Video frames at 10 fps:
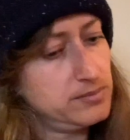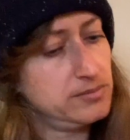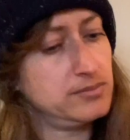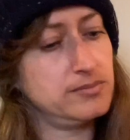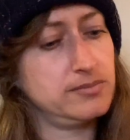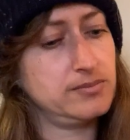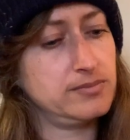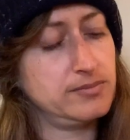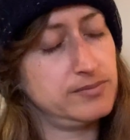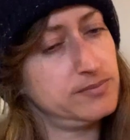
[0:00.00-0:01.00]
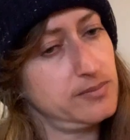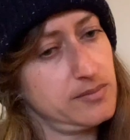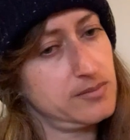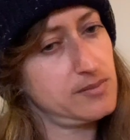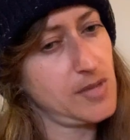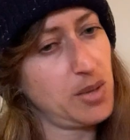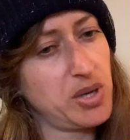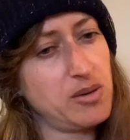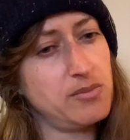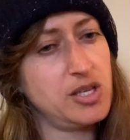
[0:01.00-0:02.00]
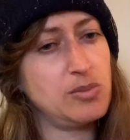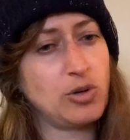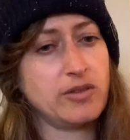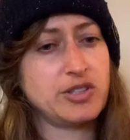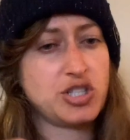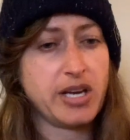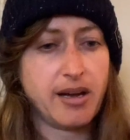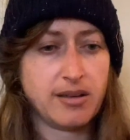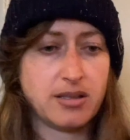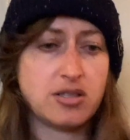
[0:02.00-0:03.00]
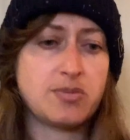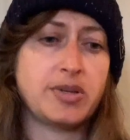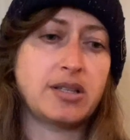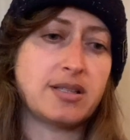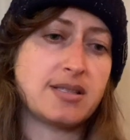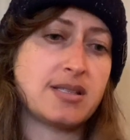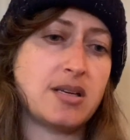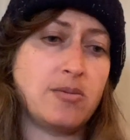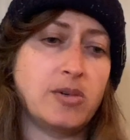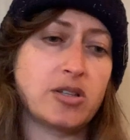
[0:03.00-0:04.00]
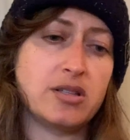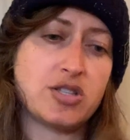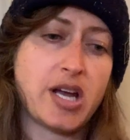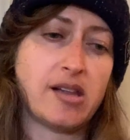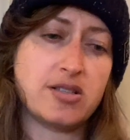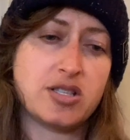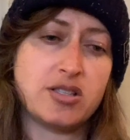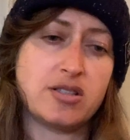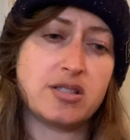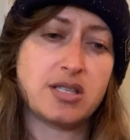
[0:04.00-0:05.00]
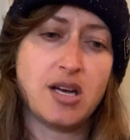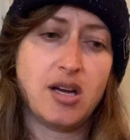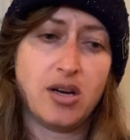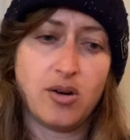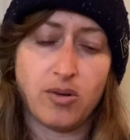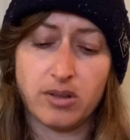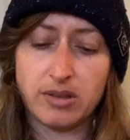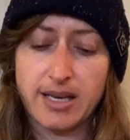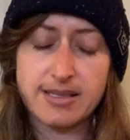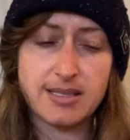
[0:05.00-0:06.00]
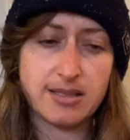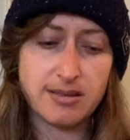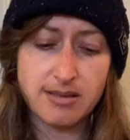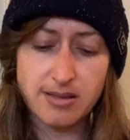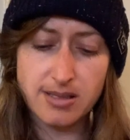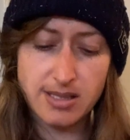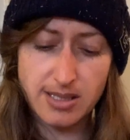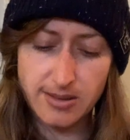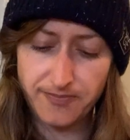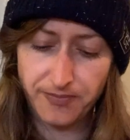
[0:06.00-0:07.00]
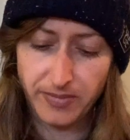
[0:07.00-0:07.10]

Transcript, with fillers: hmm, that might be more of a challenge, but let's see. What are the challenges or lessons?